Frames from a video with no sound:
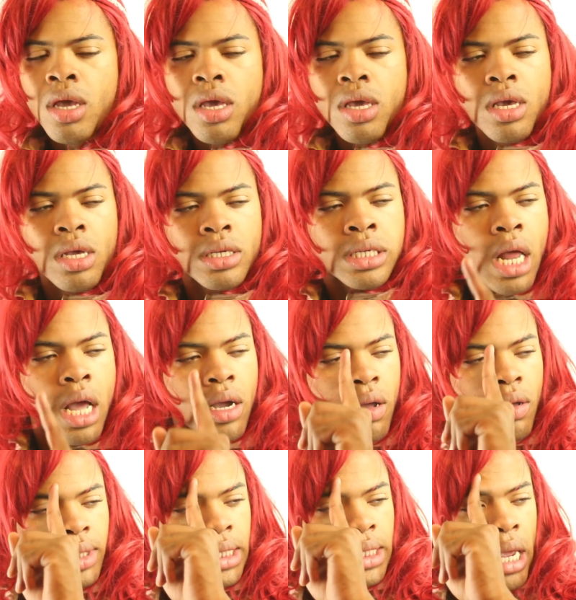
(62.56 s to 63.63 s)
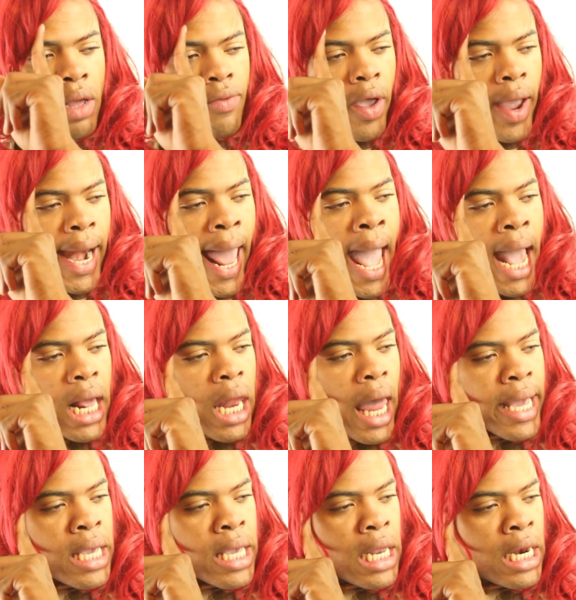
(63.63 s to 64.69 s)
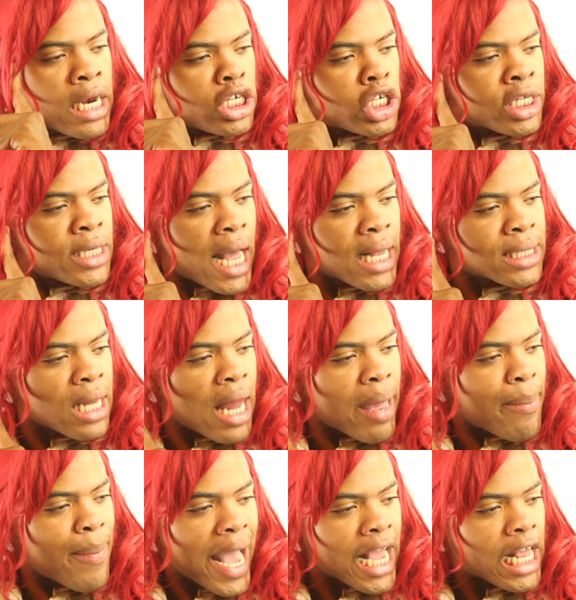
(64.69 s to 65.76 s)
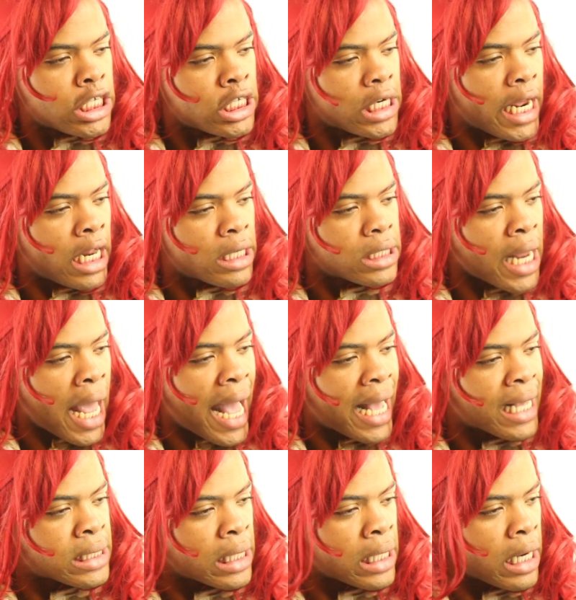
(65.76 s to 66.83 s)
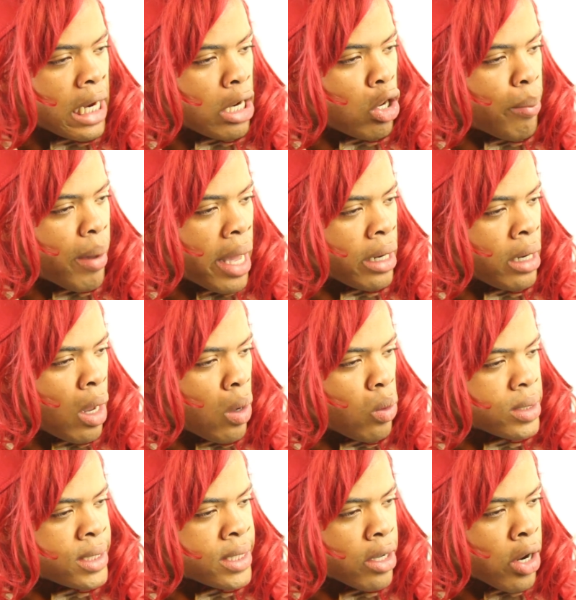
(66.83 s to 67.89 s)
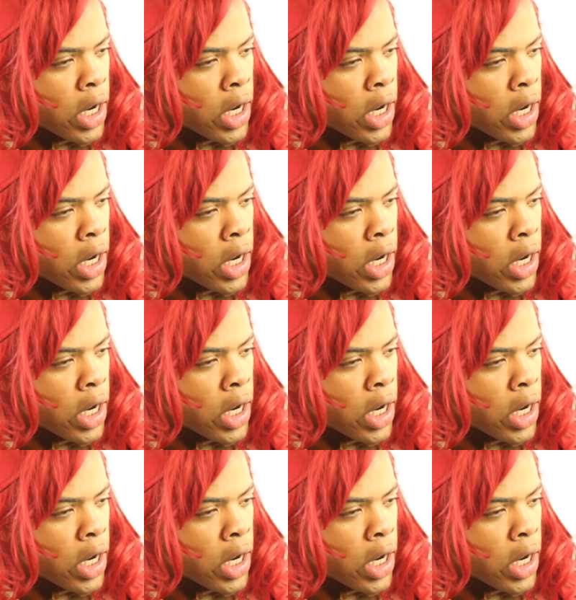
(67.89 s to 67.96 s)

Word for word: He is not gonna stand there and act like he didn't just not slide back into the English accent and ain't nobody notice it,